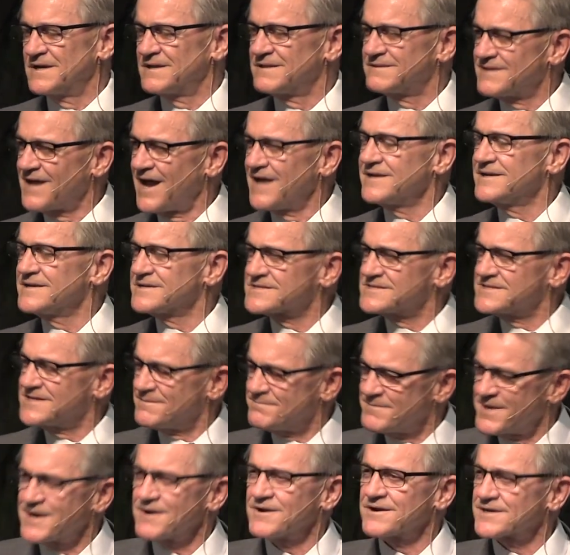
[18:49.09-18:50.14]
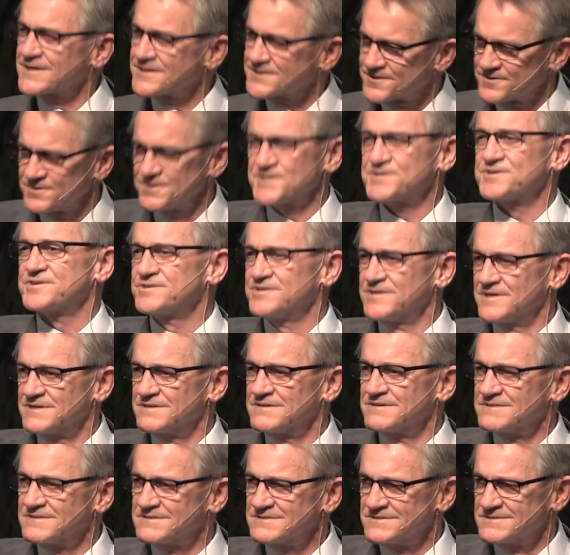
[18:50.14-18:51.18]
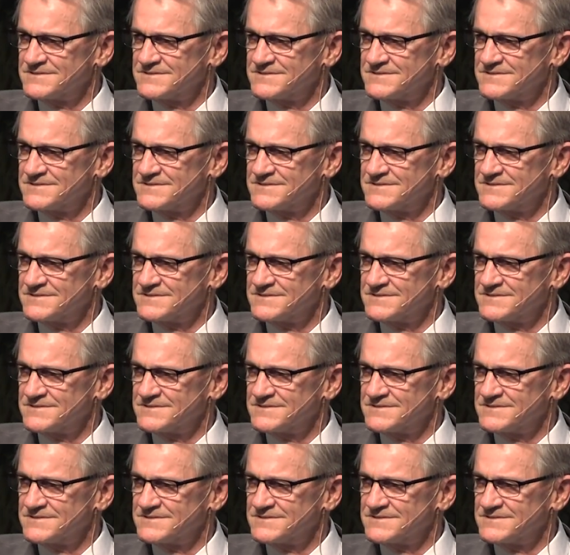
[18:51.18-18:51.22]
That is the American Christian.